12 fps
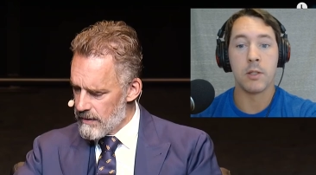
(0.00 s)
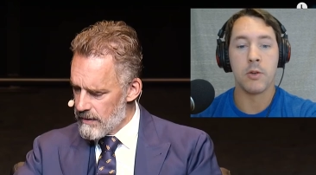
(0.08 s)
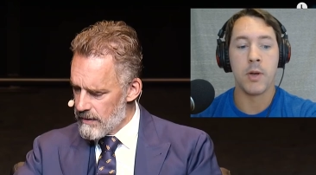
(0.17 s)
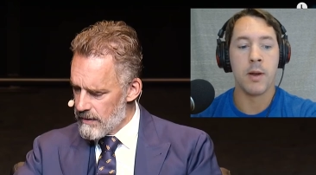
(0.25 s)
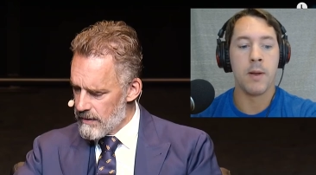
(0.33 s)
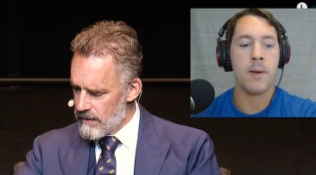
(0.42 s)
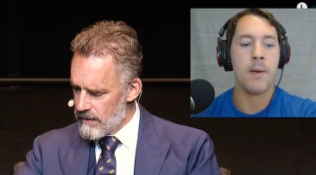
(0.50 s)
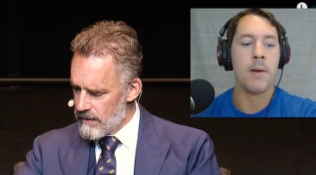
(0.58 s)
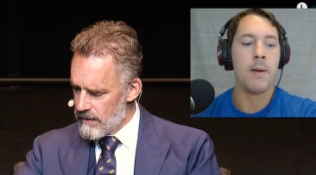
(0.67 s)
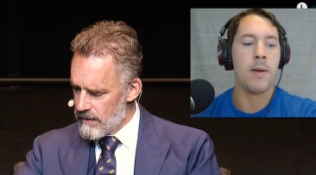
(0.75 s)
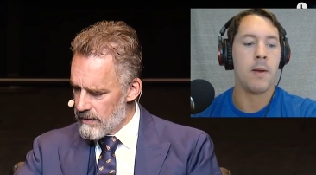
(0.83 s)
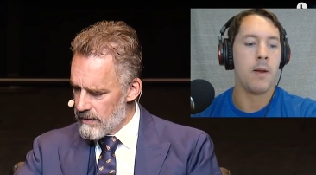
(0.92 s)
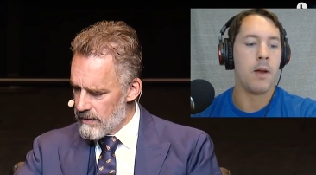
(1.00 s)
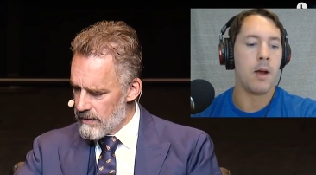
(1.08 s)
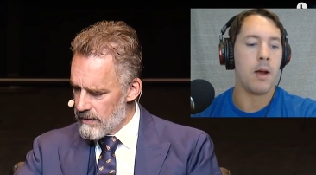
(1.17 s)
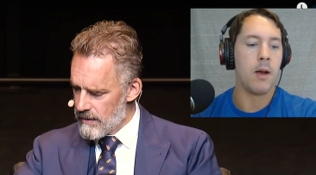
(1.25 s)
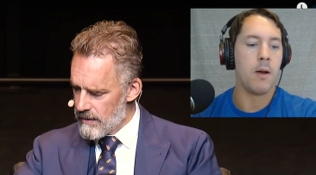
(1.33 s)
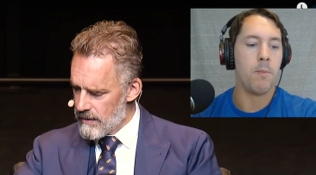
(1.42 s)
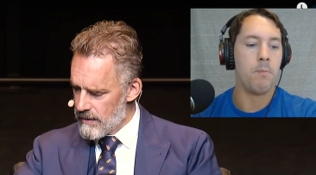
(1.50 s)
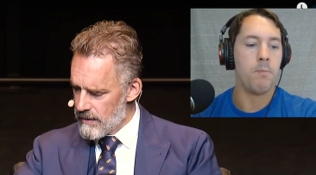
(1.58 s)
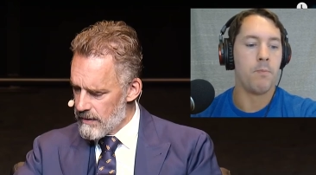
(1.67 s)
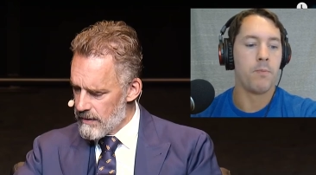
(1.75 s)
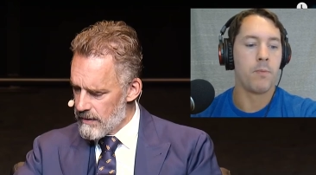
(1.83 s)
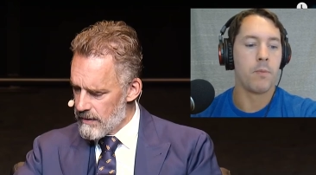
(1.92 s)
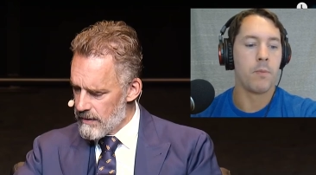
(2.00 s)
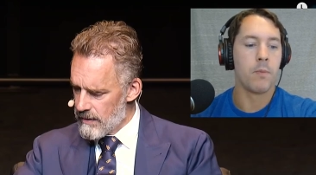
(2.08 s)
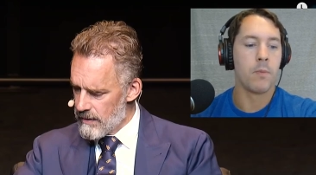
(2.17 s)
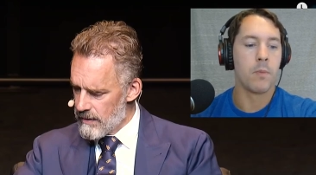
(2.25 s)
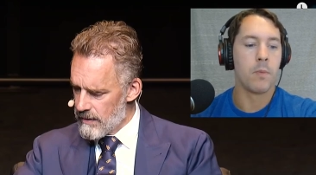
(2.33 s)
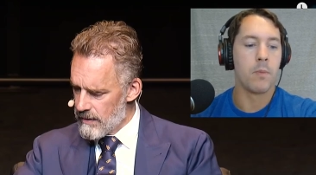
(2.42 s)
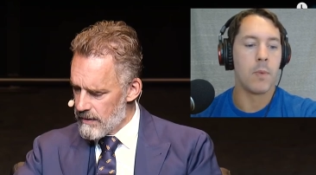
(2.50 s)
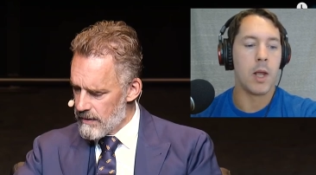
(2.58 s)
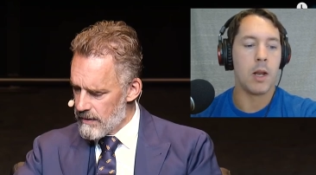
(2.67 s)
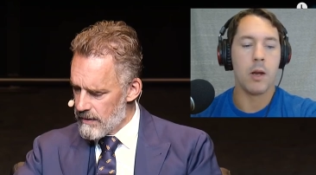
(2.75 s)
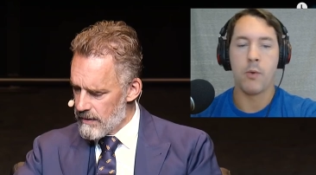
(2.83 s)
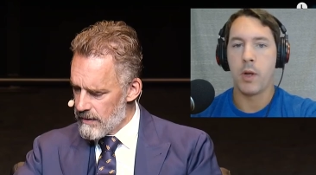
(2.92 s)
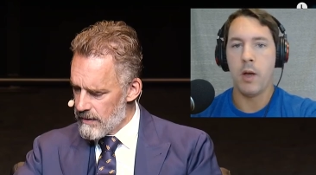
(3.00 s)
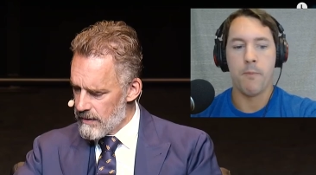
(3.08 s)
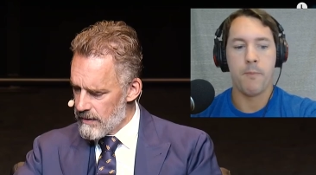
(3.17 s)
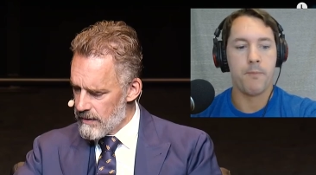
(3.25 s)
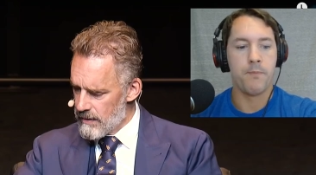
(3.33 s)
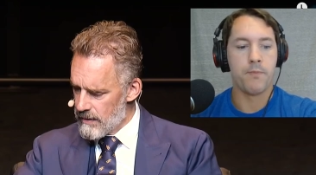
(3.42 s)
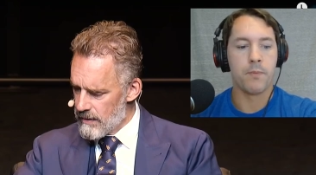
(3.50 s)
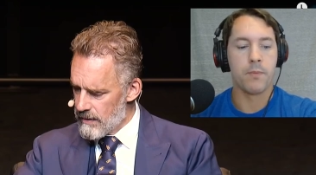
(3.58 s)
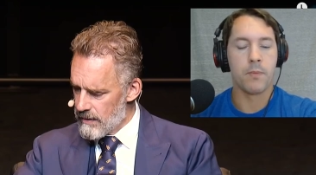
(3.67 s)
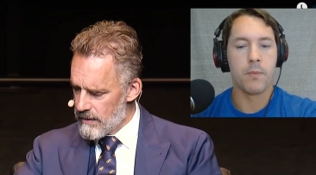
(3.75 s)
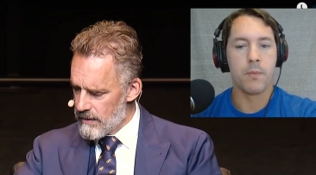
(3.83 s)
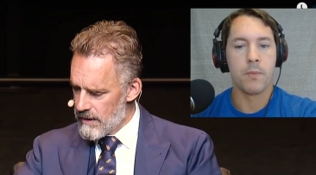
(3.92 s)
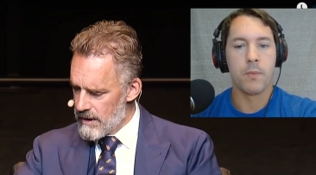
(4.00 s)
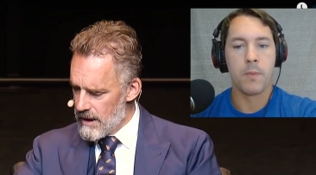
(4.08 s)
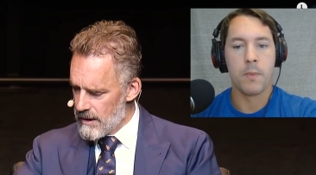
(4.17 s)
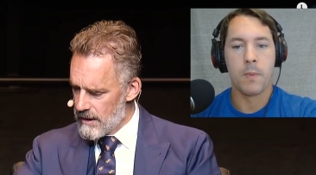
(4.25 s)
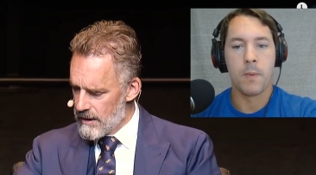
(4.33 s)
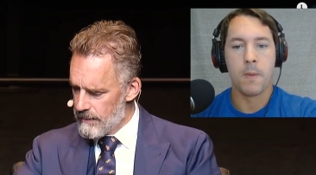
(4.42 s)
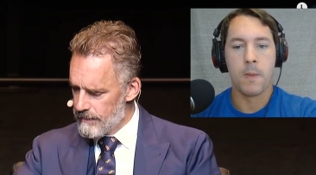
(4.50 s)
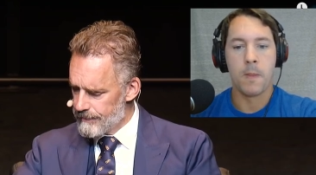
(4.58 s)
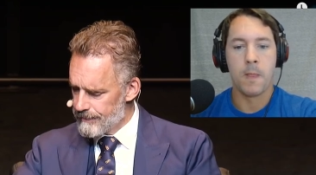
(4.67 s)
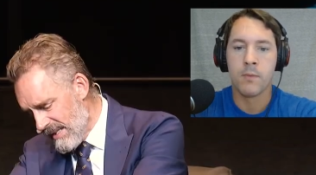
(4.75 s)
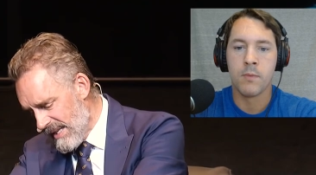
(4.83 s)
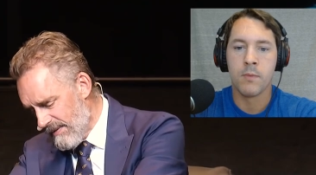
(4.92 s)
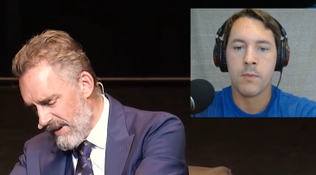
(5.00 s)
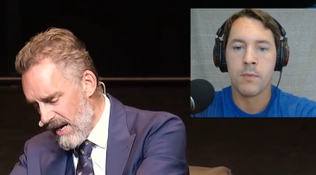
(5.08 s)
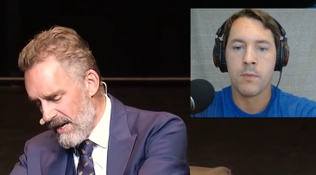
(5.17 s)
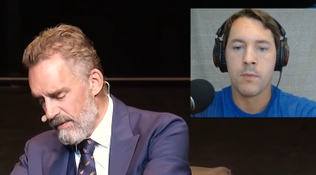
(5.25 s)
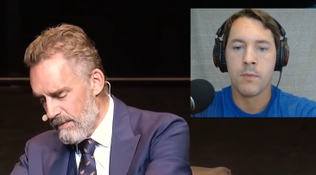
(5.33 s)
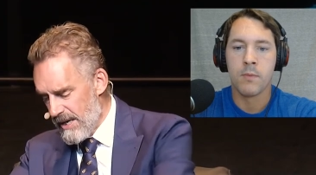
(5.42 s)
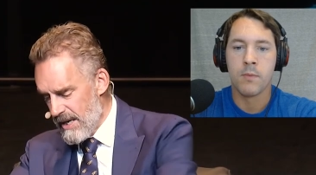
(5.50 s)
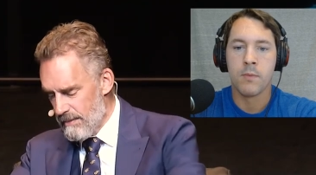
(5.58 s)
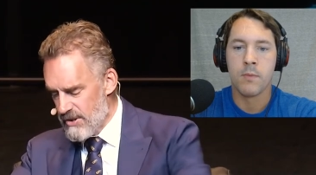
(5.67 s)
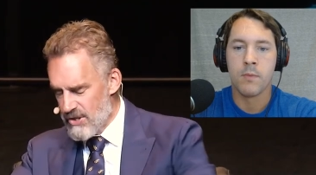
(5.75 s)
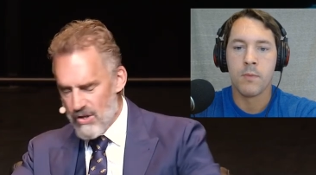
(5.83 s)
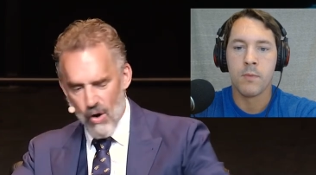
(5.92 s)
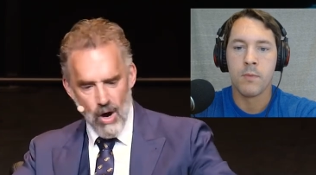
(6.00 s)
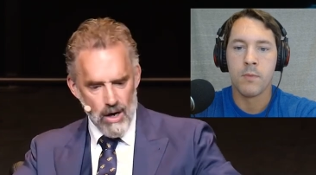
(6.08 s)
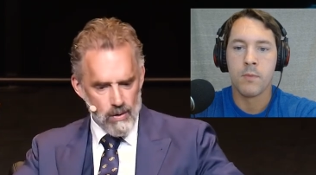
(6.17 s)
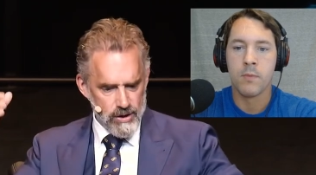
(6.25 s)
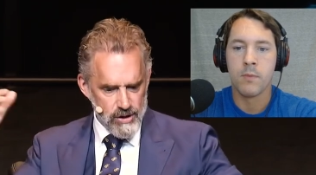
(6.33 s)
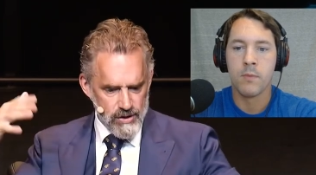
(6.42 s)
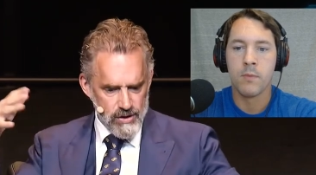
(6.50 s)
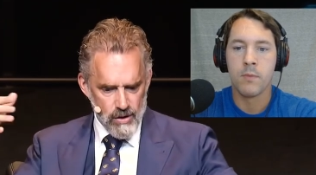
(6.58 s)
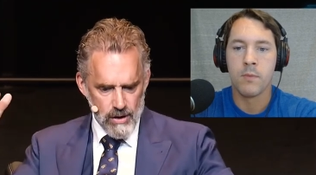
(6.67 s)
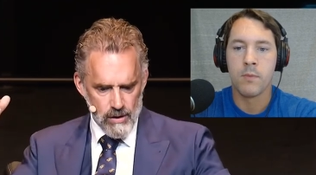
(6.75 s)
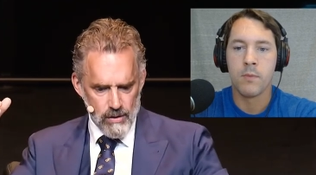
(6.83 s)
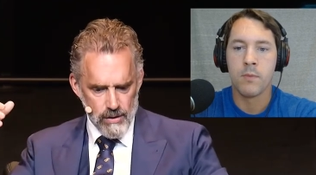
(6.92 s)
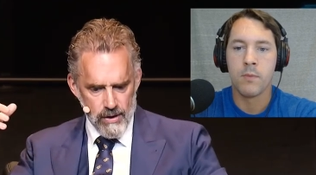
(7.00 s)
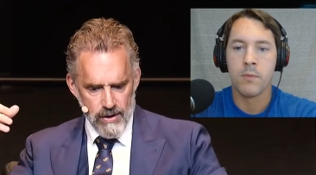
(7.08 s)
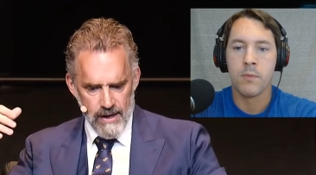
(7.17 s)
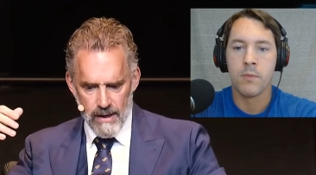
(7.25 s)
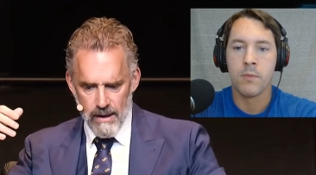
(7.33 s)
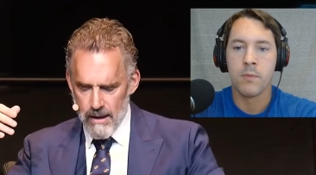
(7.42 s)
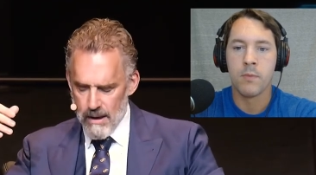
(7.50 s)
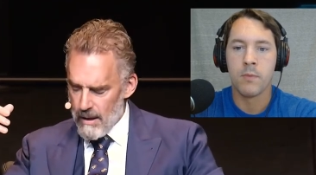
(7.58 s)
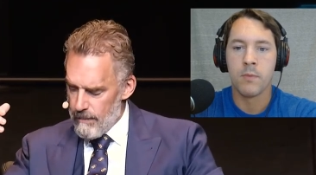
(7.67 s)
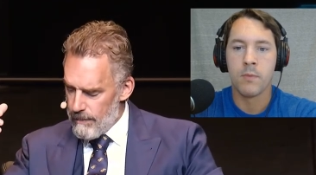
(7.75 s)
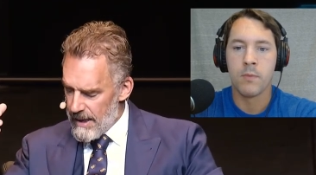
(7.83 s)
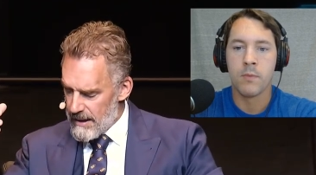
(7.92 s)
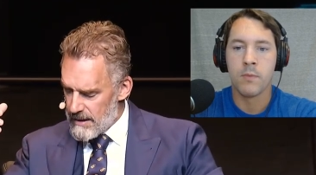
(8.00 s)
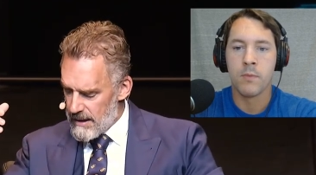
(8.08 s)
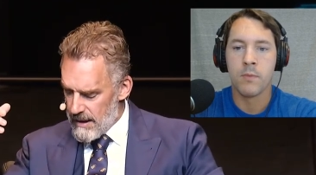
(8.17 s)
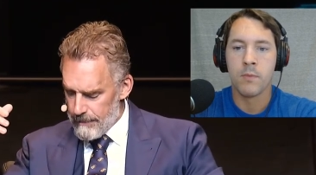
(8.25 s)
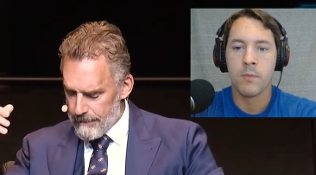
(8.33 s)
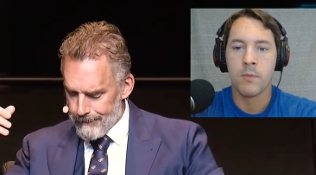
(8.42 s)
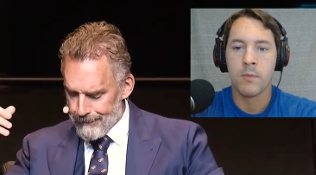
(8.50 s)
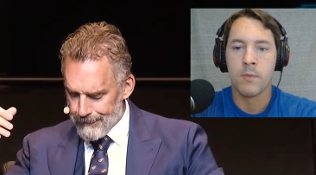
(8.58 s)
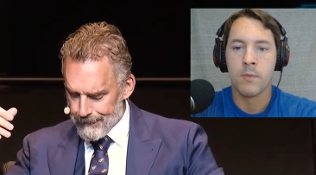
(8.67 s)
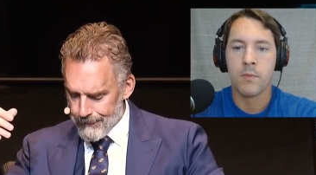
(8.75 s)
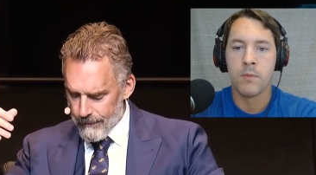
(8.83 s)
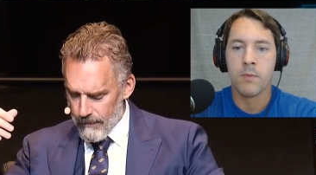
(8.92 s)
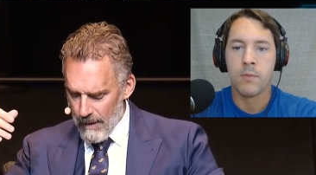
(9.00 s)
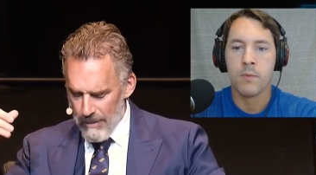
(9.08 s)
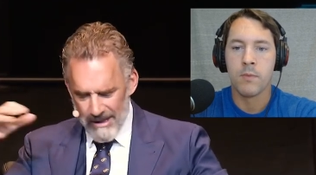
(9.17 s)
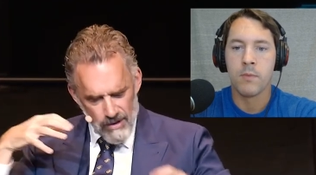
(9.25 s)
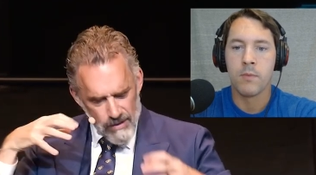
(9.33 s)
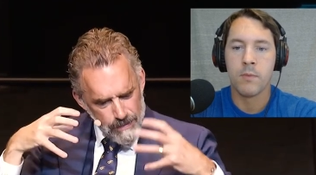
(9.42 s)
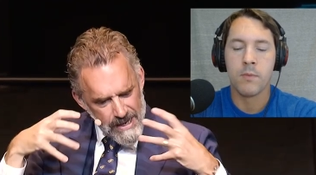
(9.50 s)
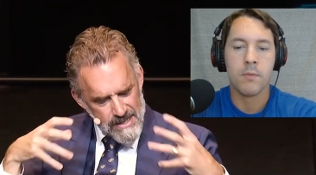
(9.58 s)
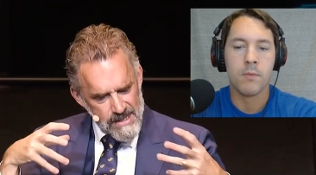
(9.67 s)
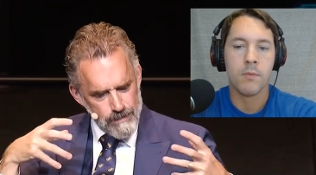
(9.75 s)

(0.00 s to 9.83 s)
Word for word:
Speaker 1: to it. And here we go.
Speaker 2: Young. They've kind of become stock, which is not a good thing. But they're the best